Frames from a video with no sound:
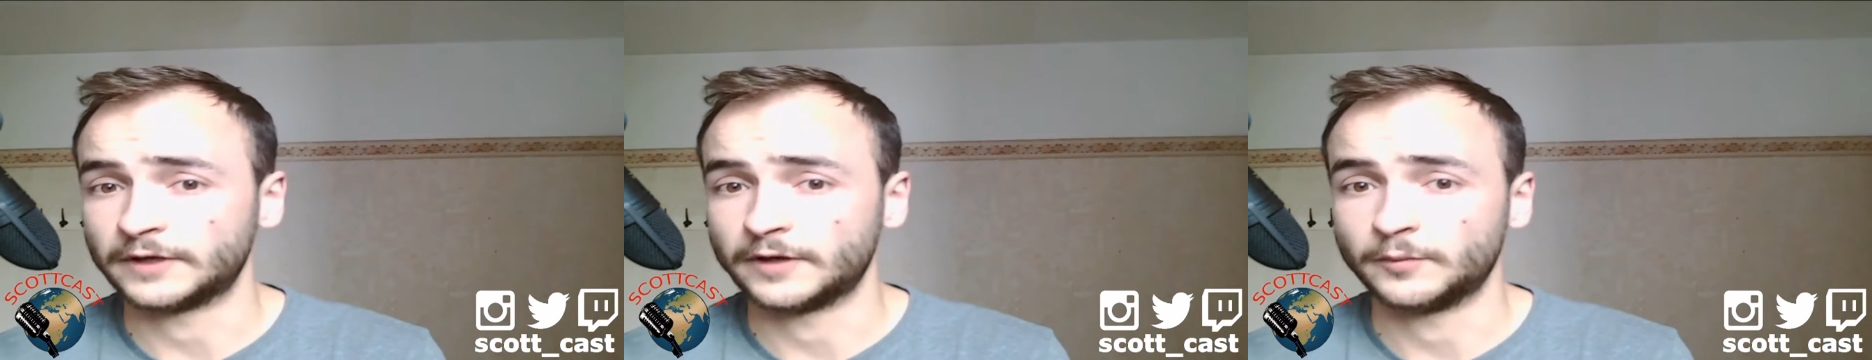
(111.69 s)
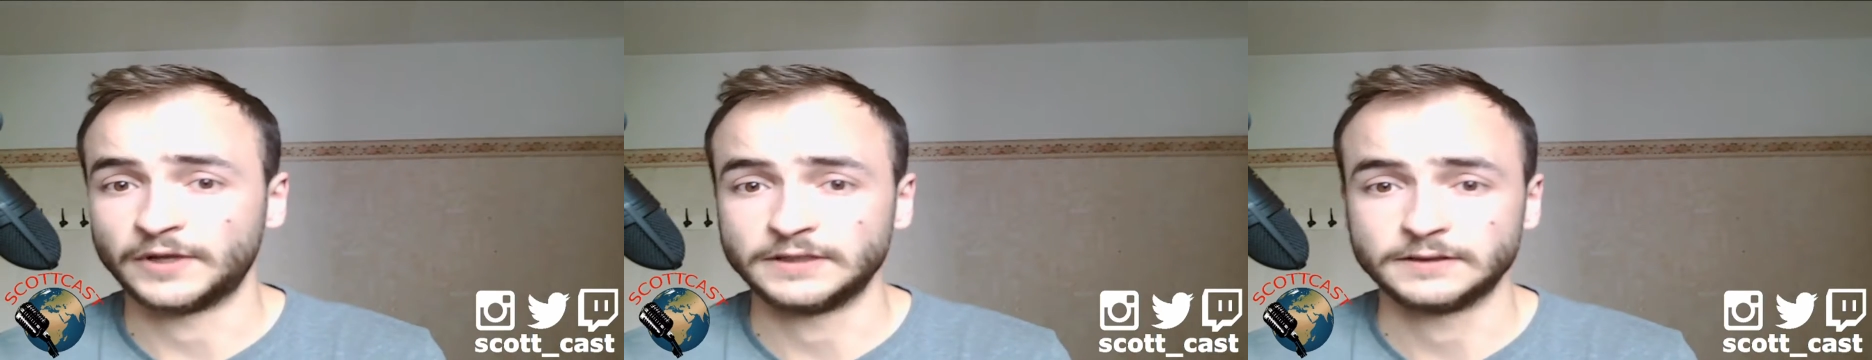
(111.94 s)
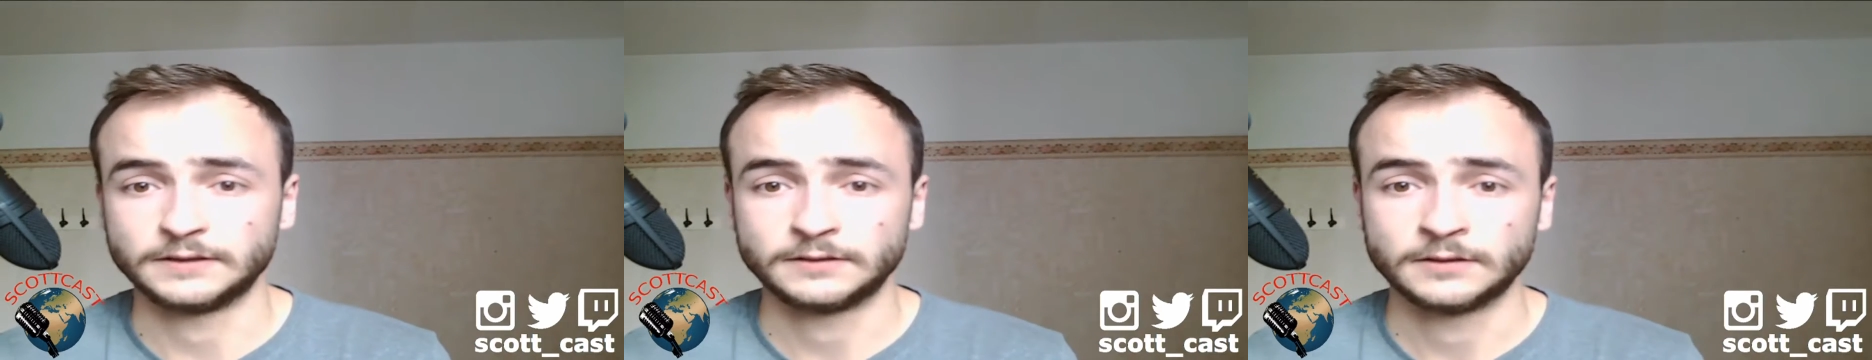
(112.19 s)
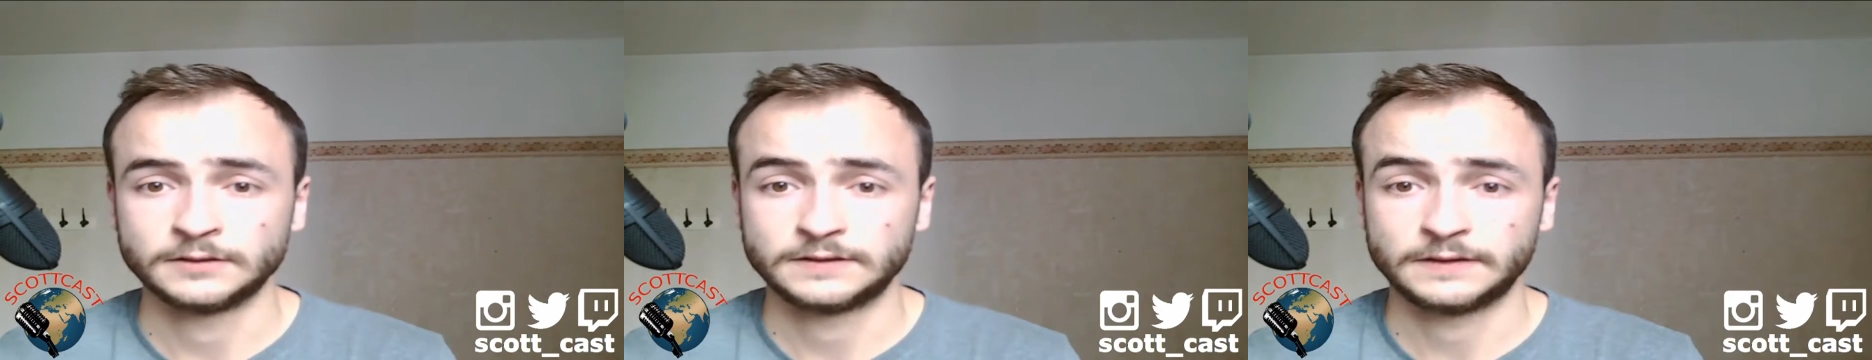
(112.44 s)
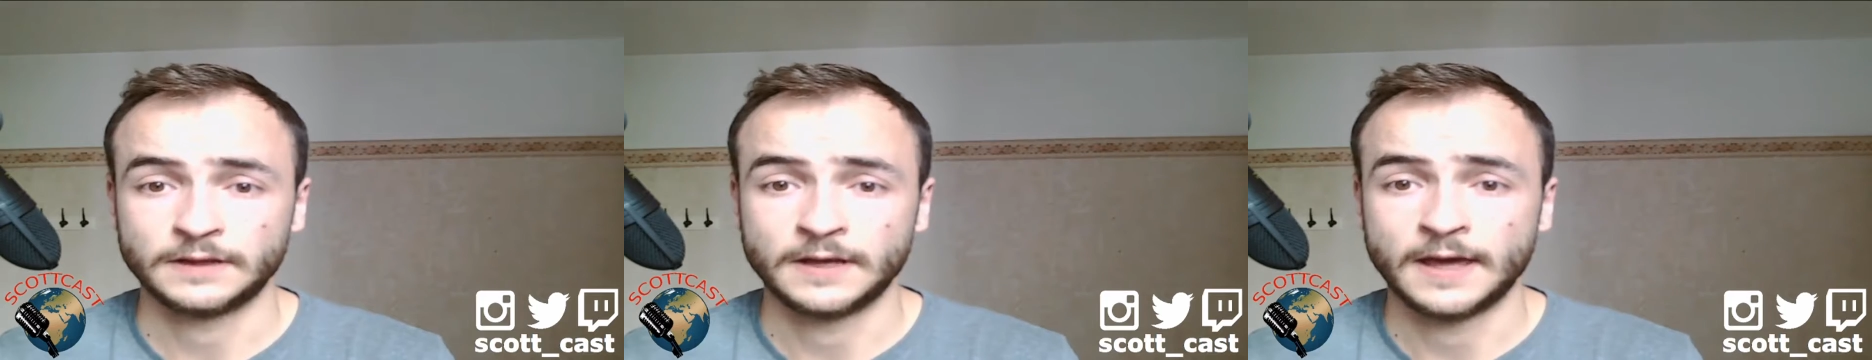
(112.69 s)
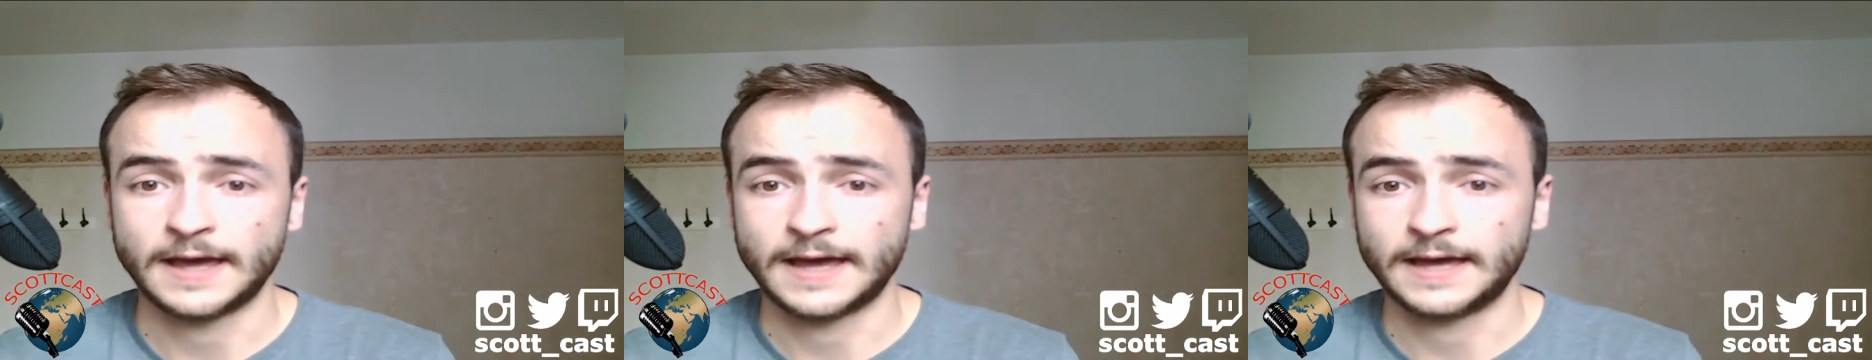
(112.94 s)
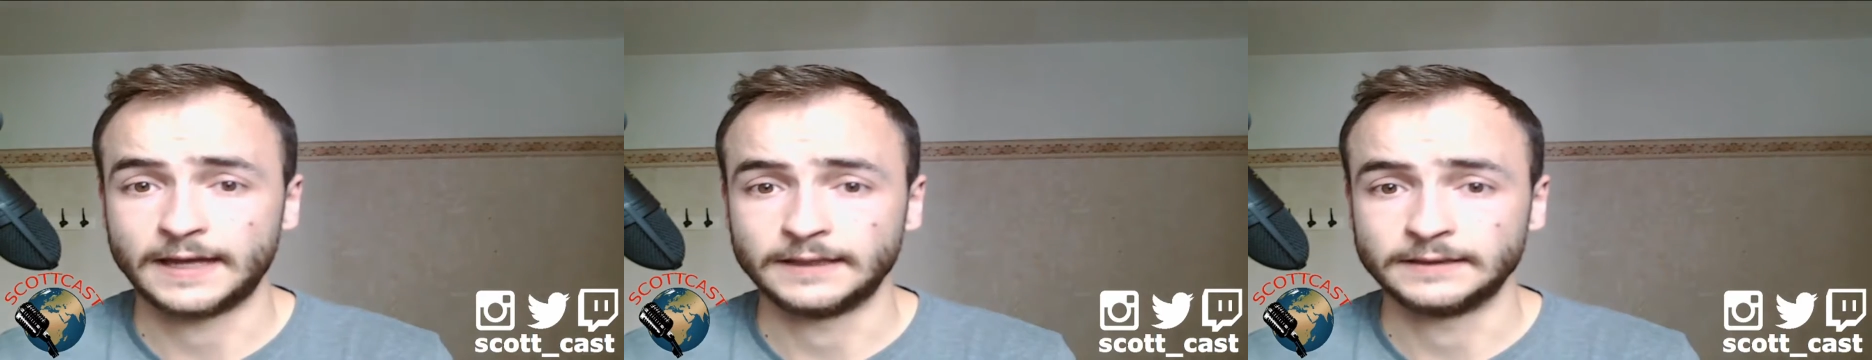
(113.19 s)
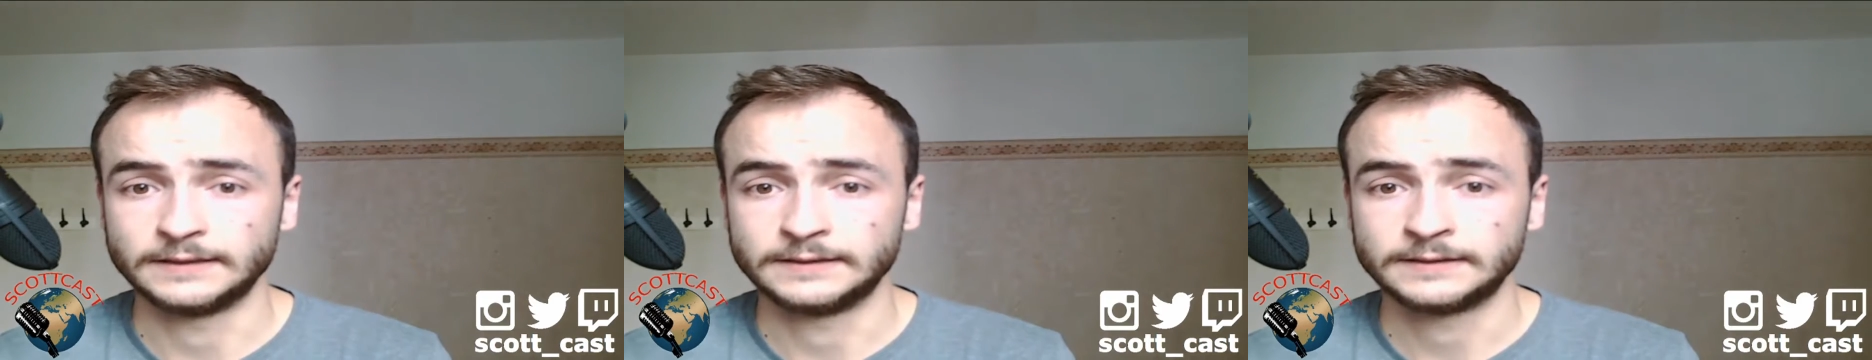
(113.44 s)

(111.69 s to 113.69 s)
opinions. And